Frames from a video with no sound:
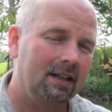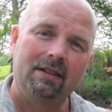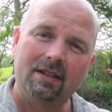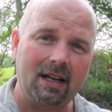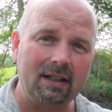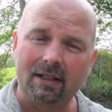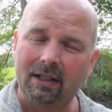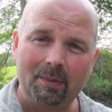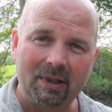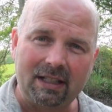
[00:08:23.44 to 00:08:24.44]
The site's a
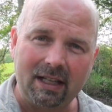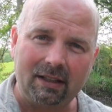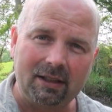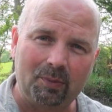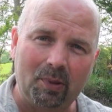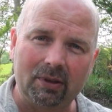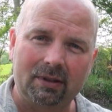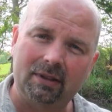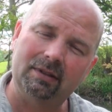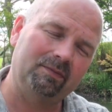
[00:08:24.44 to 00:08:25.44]
little bit dated, but
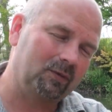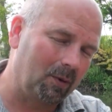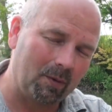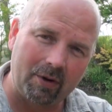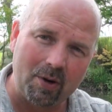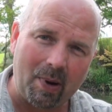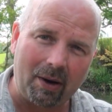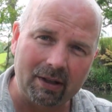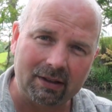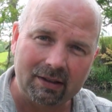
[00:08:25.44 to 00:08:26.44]
don't worry
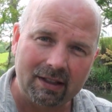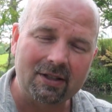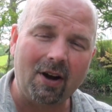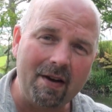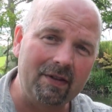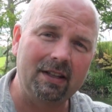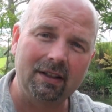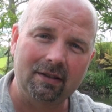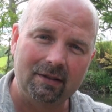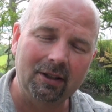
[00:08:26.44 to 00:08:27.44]
about it. It's got
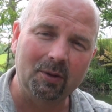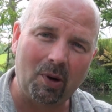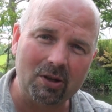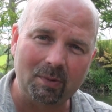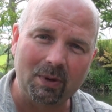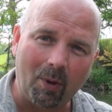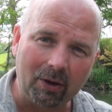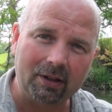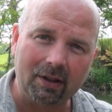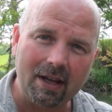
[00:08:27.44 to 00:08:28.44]
everything you could possibly
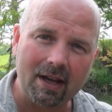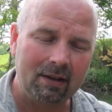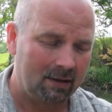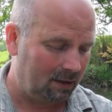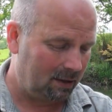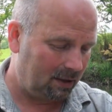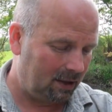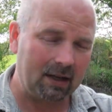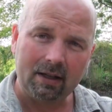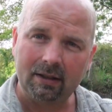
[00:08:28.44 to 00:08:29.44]
want on there.
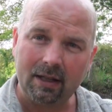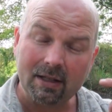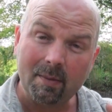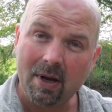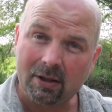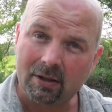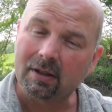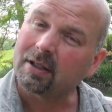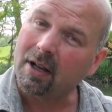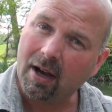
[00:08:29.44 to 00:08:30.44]
And as I mentioned
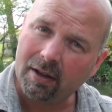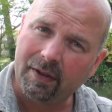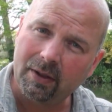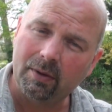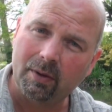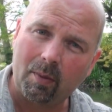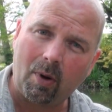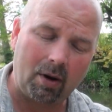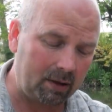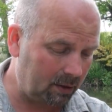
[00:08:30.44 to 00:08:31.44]
at the start of the video, the
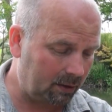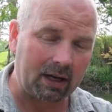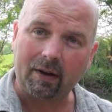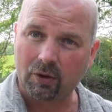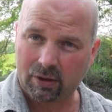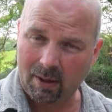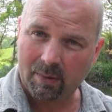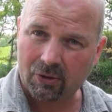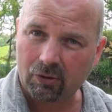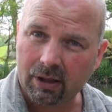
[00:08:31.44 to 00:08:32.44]
one that I've just
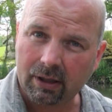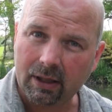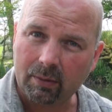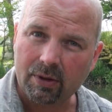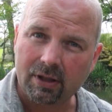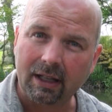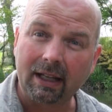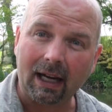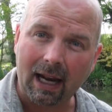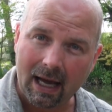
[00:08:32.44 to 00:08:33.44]
demonstrated here was the
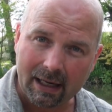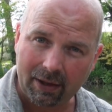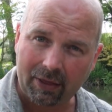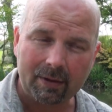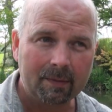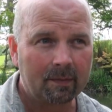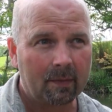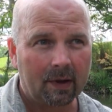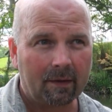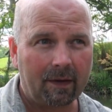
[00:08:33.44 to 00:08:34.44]
Goliath.
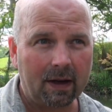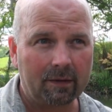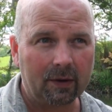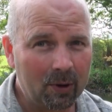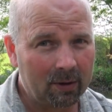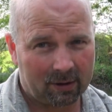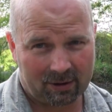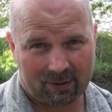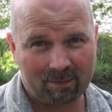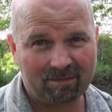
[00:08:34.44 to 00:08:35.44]
5 foot
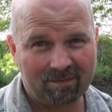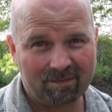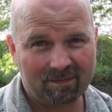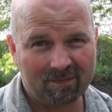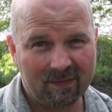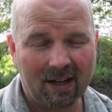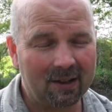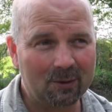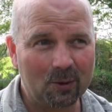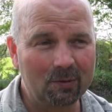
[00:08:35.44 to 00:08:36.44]
works, and I
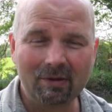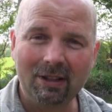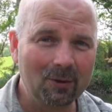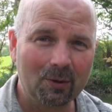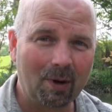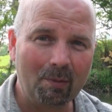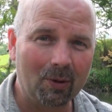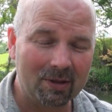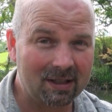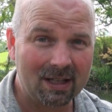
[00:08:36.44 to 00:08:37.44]
don't really know what
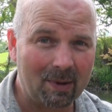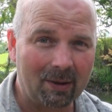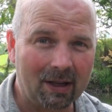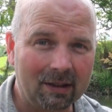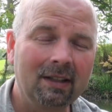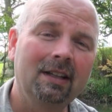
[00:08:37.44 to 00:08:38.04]
more to say about that,